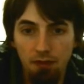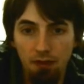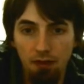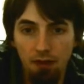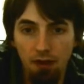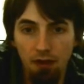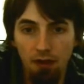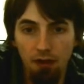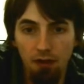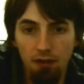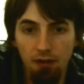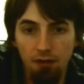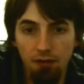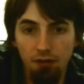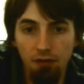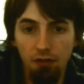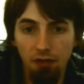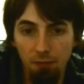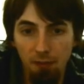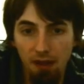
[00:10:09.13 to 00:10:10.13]

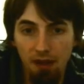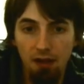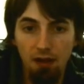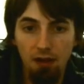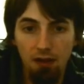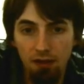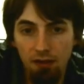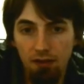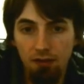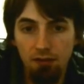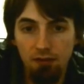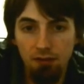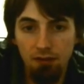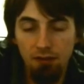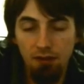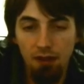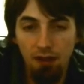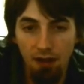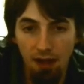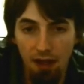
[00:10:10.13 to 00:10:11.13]
near the Bay Area,
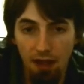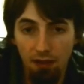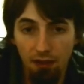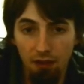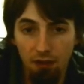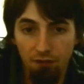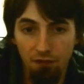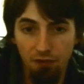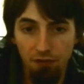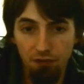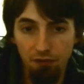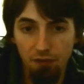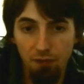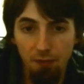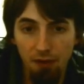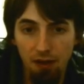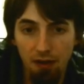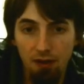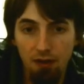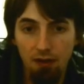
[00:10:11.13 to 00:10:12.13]
and I had a lot of friends from the
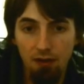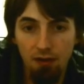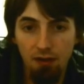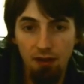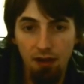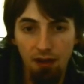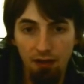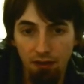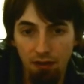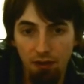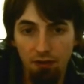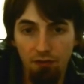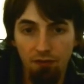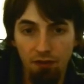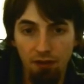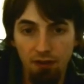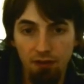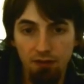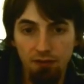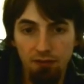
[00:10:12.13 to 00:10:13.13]
Bay Area, and I had a lot of
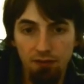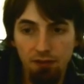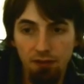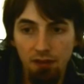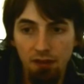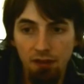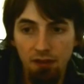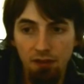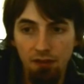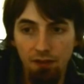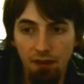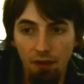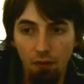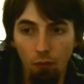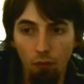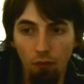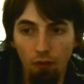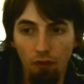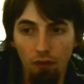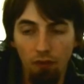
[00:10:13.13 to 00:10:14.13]
friends that
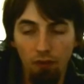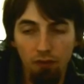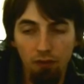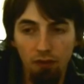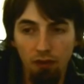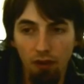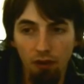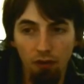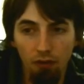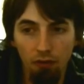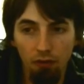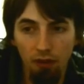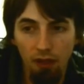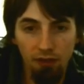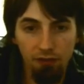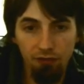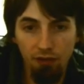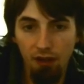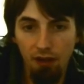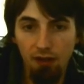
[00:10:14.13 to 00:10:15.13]
were, you know,
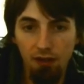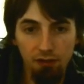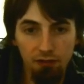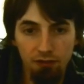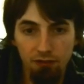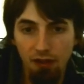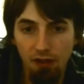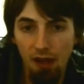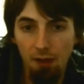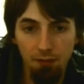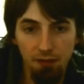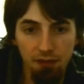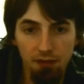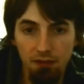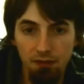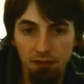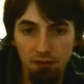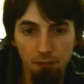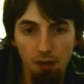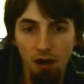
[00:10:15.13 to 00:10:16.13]
like Chinese,
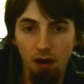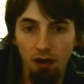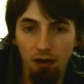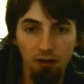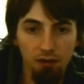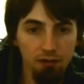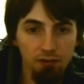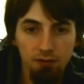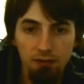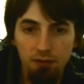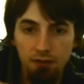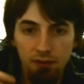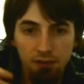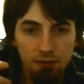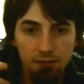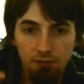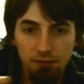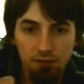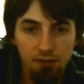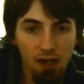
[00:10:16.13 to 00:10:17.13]
Japanese, Hmong,
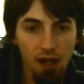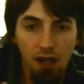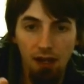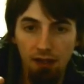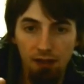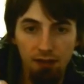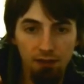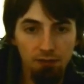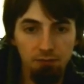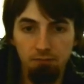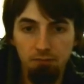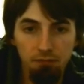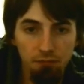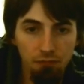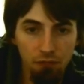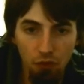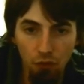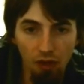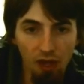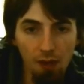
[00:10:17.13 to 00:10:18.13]
Thai,
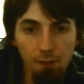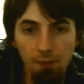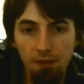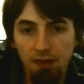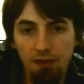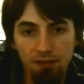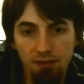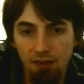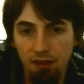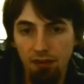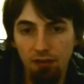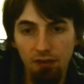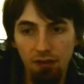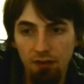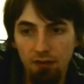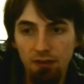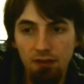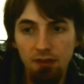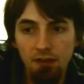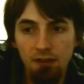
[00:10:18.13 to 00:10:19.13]
you name it,
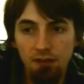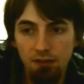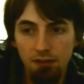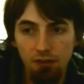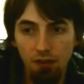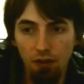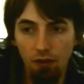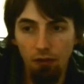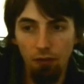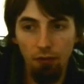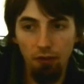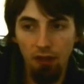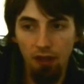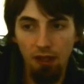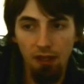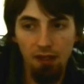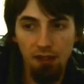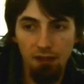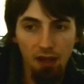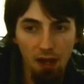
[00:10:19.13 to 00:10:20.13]
etc. So,
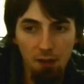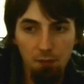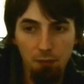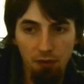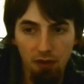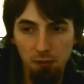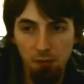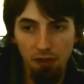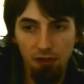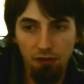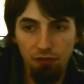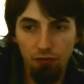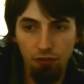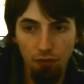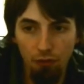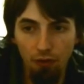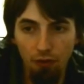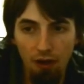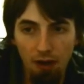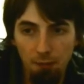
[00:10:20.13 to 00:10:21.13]
like, I pretty much
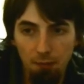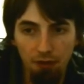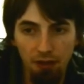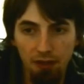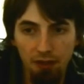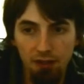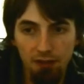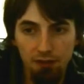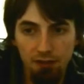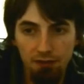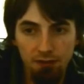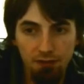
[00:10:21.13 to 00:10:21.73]
grew up, like,